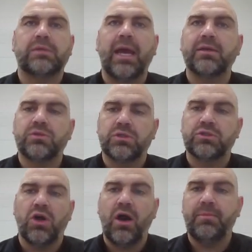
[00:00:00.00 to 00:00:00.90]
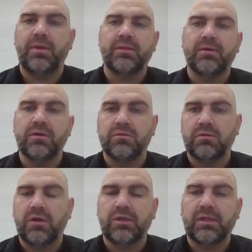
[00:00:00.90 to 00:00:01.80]
Okay, so the top and
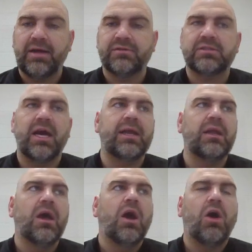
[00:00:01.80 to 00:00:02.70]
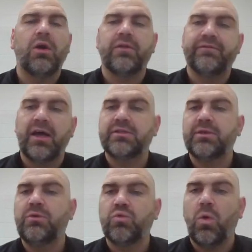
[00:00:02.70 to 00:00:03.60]
on the left side are the values that
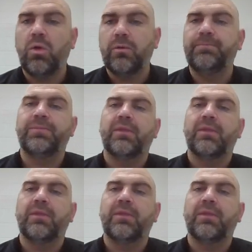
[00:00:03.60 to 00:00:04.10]
we roll.